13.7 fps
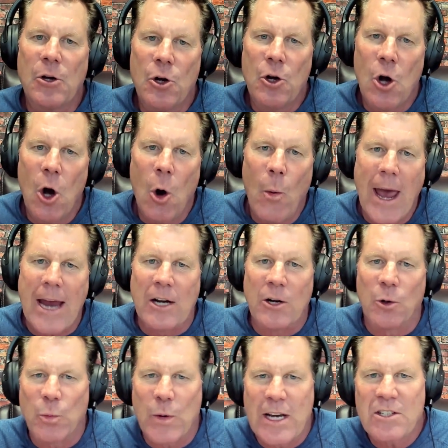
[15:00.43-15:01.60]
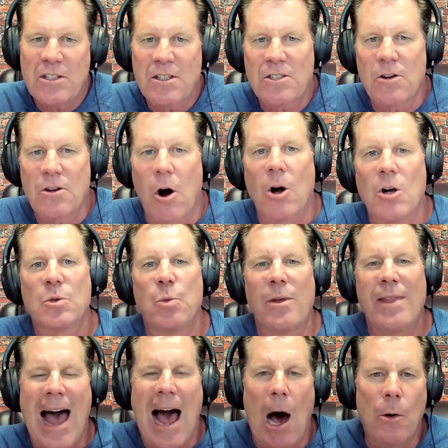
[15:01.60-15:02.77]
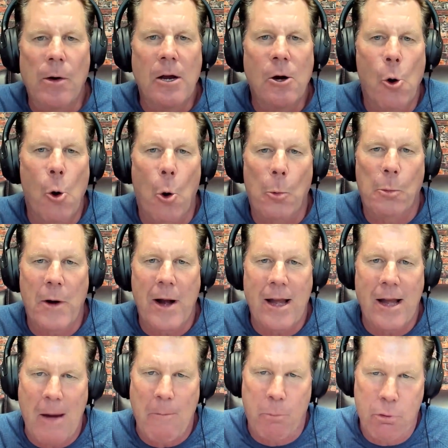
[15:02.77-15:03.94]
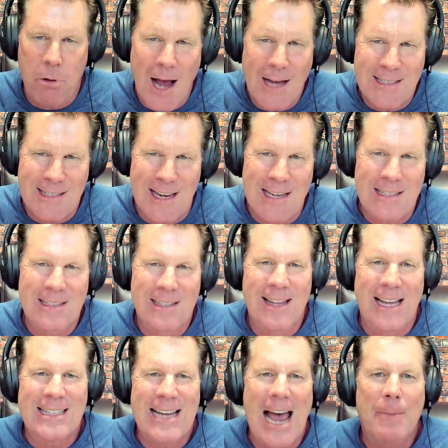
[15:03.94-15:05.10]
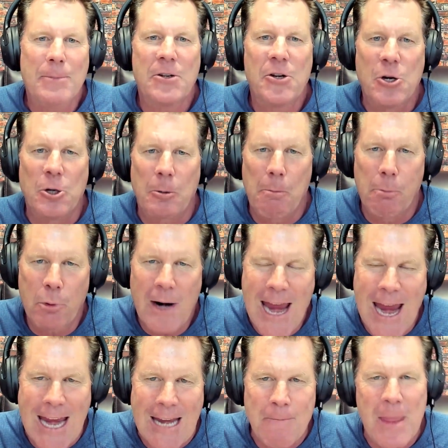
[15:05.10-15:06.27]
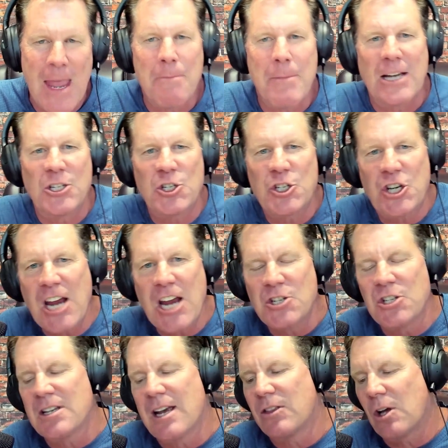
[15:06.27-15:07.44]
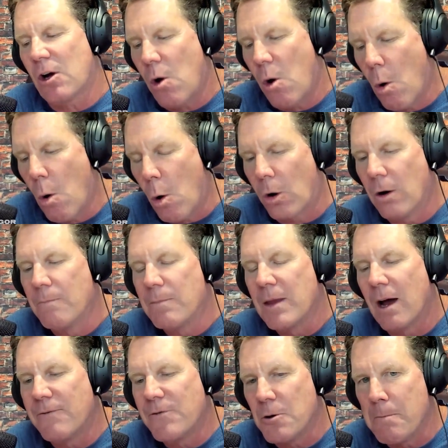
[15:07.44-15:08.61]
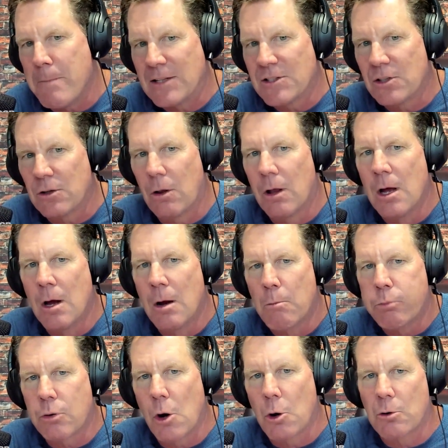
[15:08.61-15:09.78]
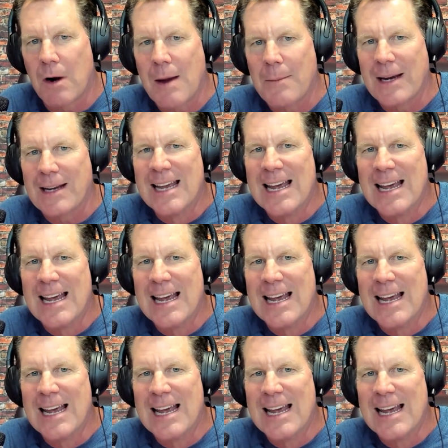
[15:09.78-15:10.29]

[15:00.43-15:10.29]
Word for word: no way to reach the stars without incorporating a process that taps into your brain and makes changes at the core of your mental programming.